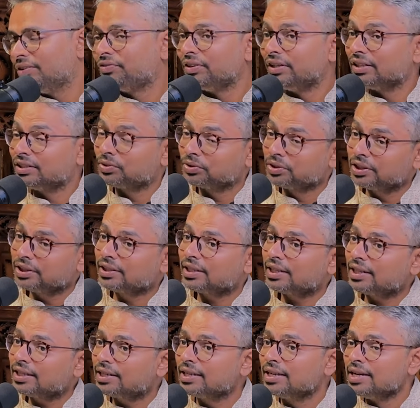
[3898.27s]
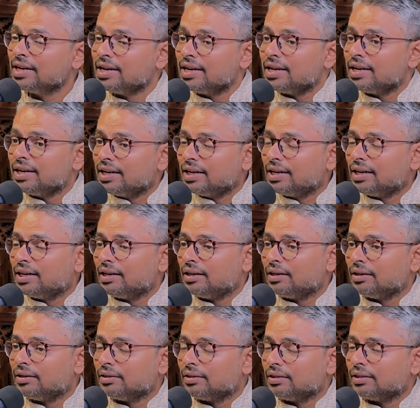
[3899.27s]
No, Suchitra
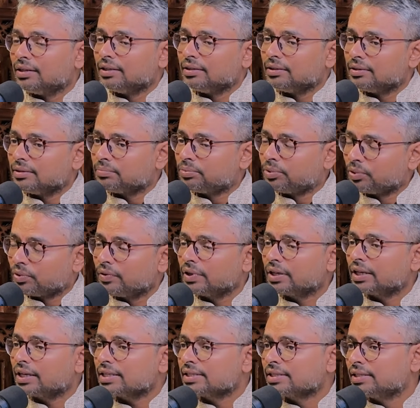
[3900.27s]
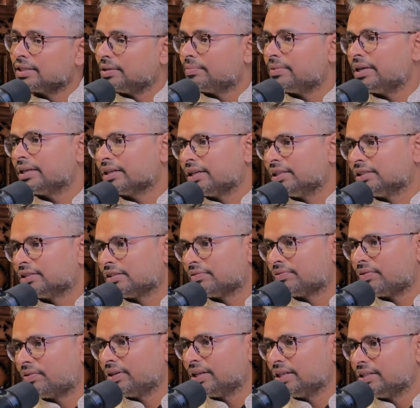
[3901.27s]
Purvankara Cinema and Cultural
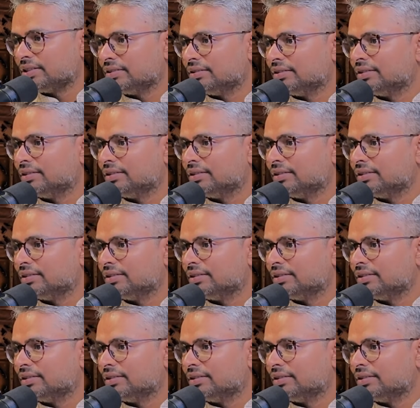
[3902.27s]
Foundation.